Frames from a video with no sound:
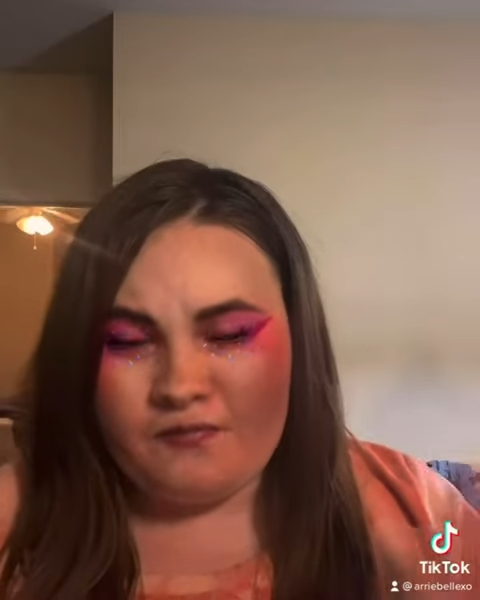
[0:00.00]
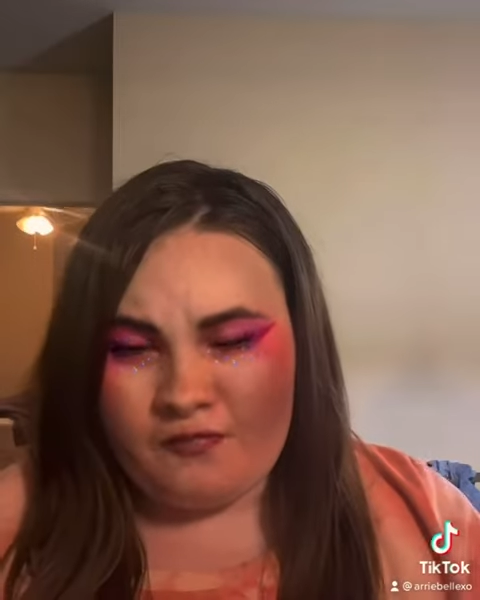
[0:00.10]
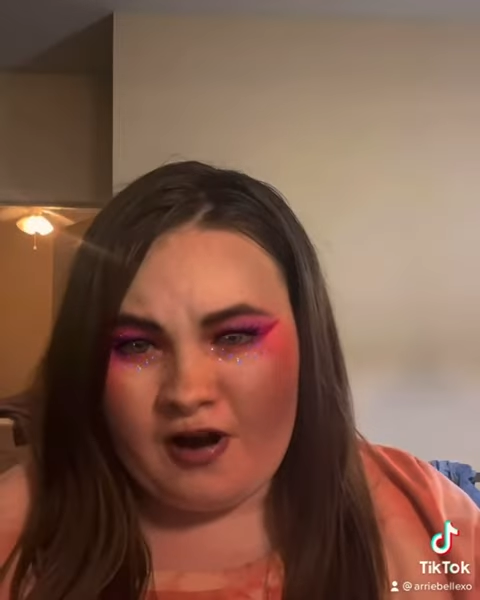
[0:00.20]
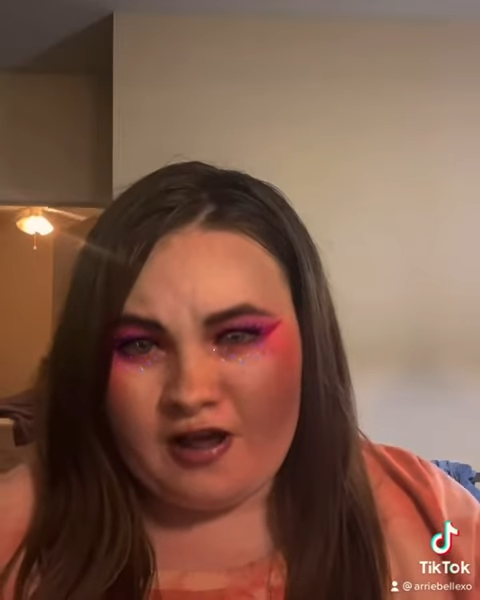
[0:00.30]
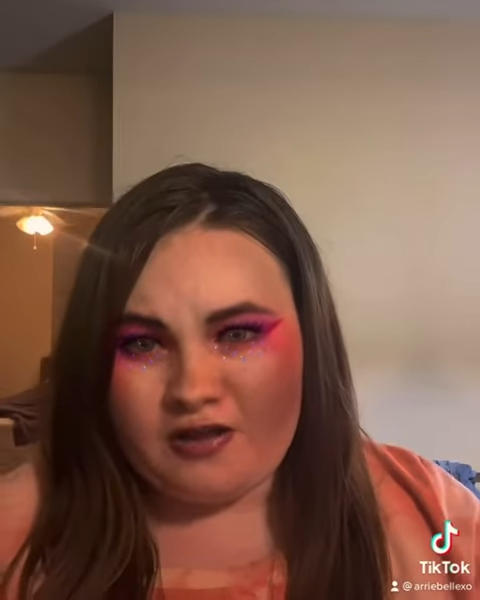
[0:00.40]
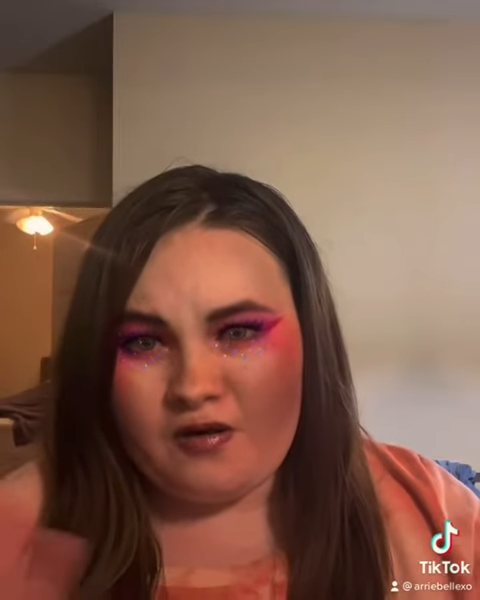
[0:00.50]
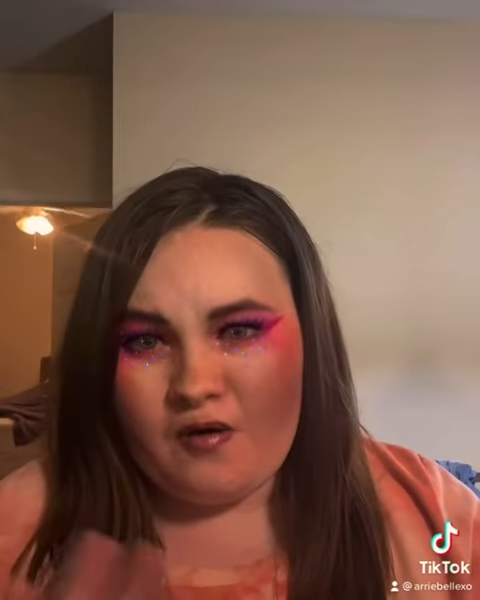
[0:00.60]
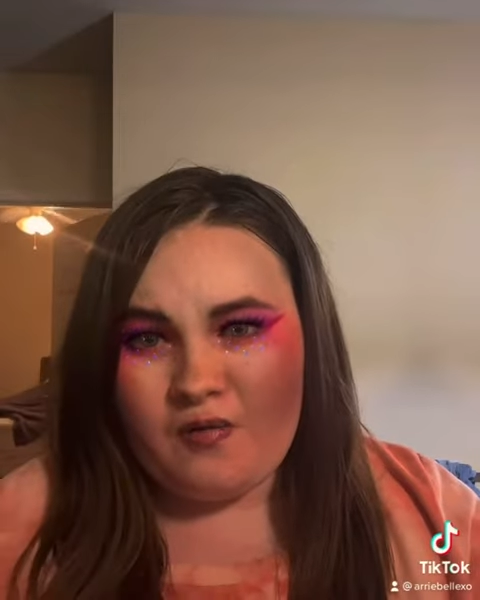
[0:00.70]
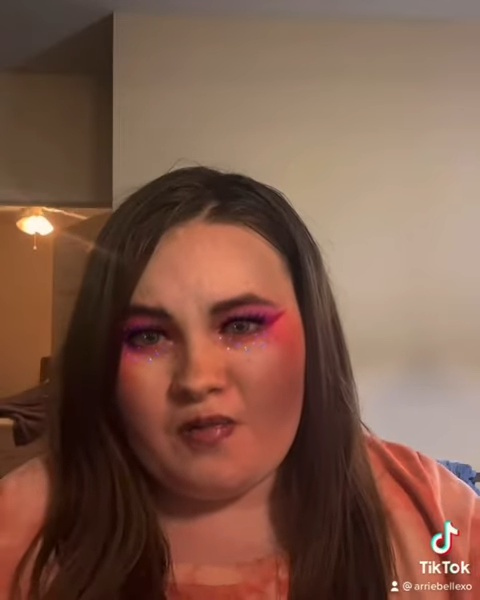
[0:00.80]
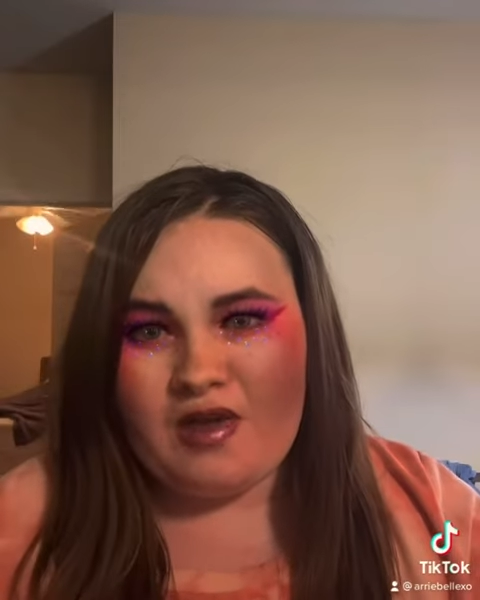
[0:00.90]
friend
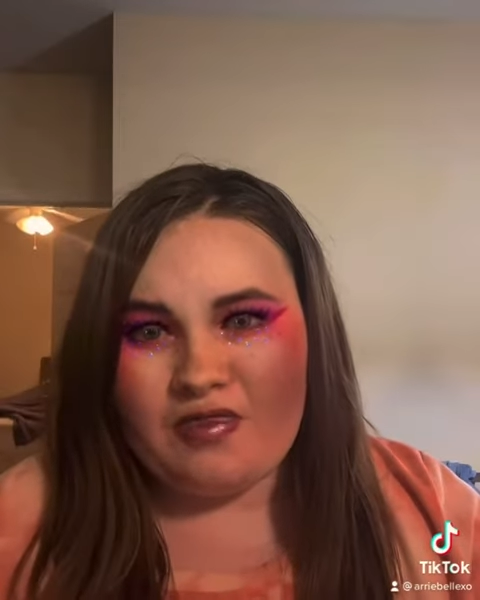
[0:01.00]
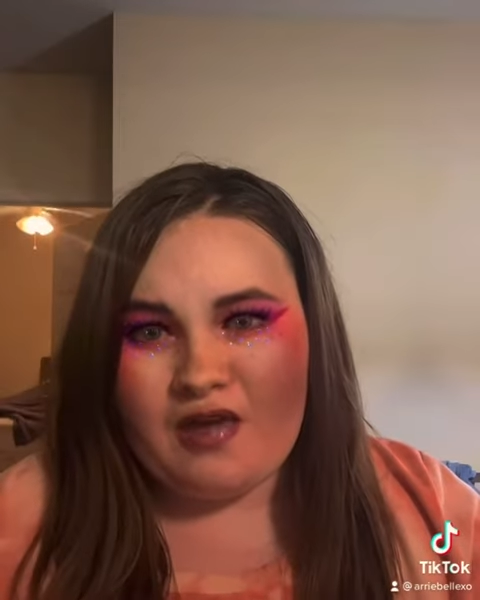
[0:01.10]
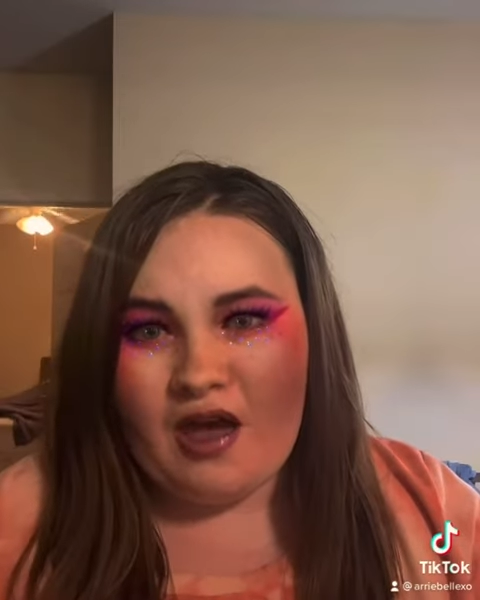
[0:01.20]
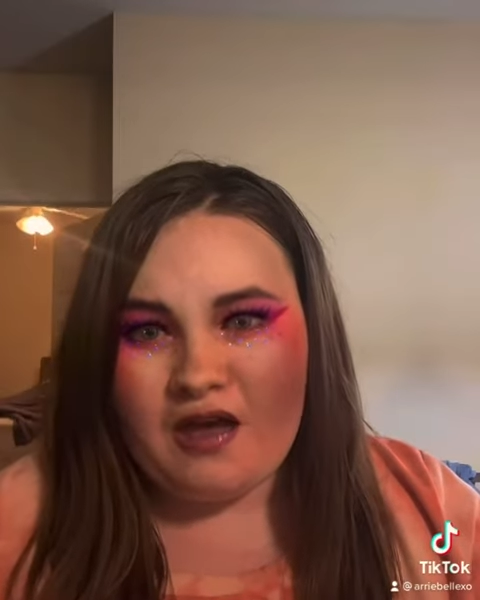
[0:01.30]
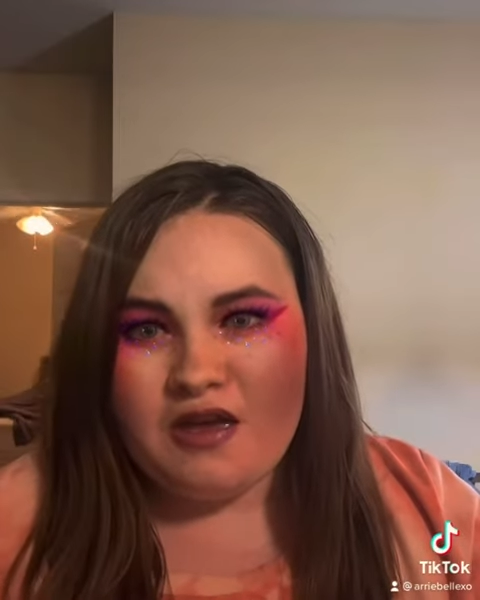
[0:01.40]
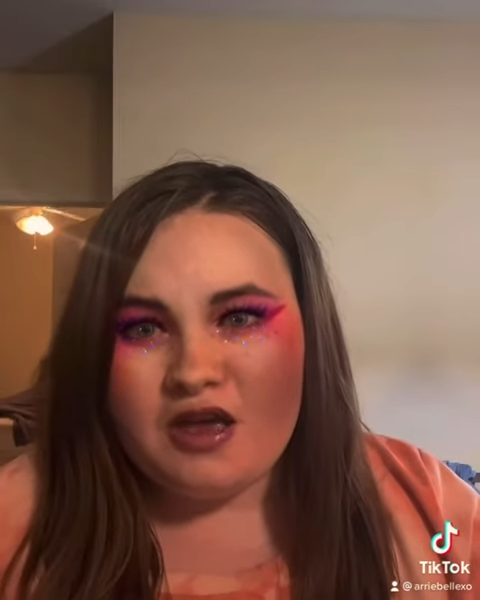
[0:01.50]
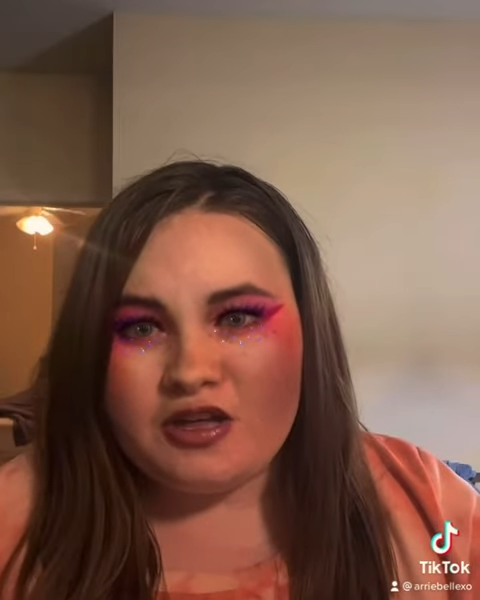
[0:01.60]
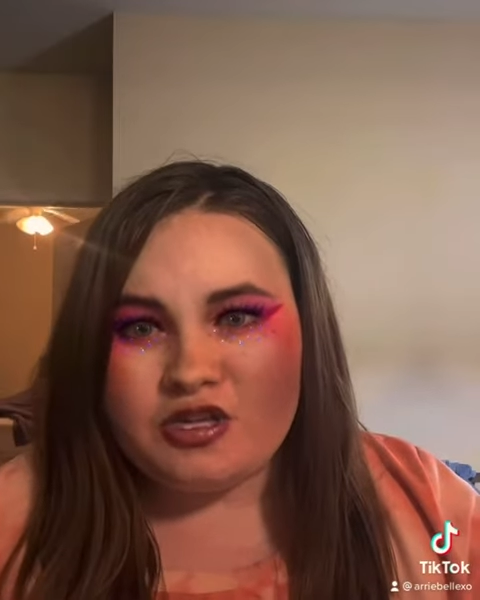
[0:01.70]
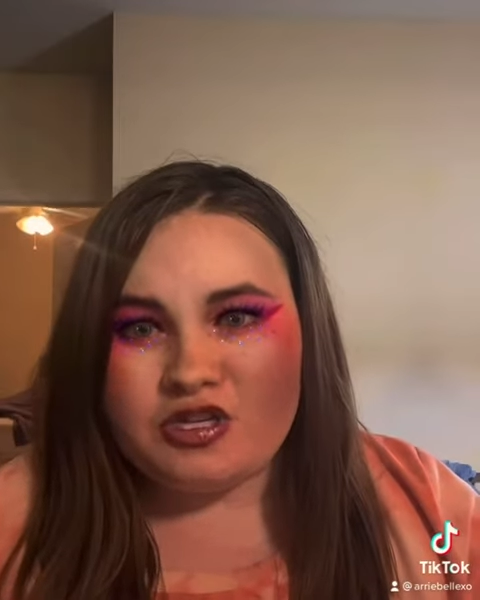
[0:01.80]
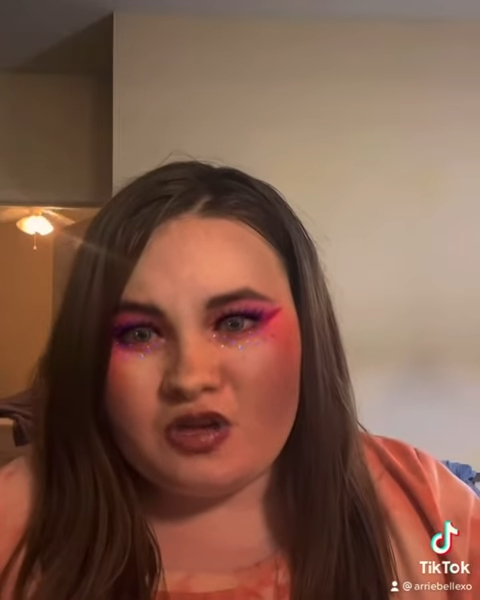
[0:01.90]
told me that
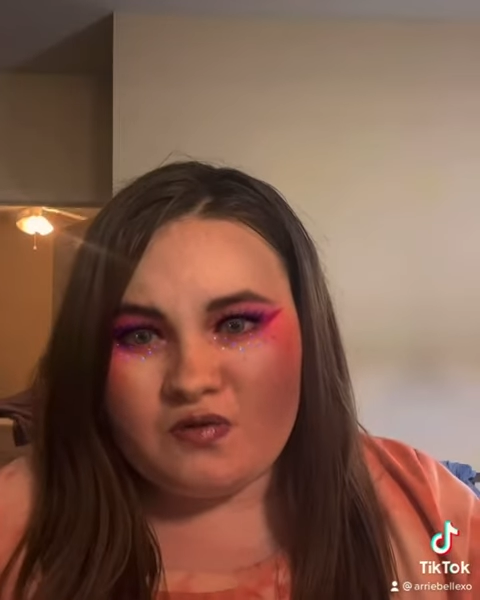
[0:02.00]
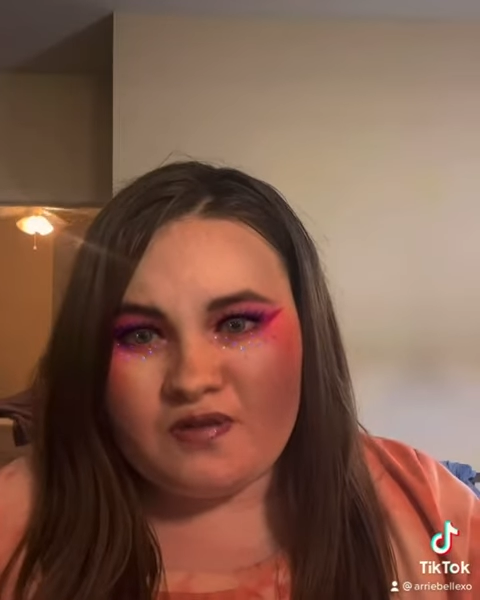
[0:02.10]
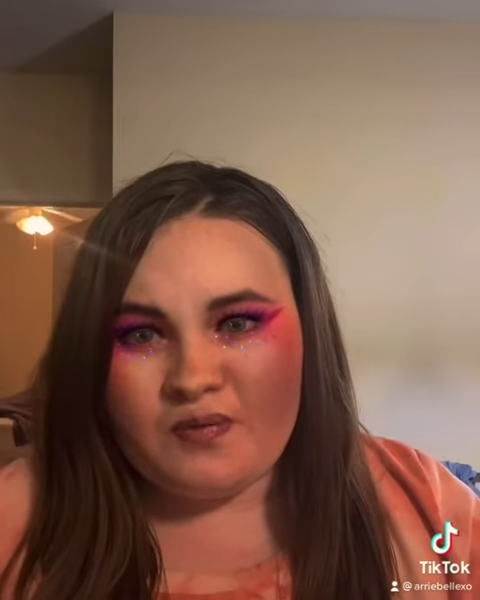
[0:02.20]
she was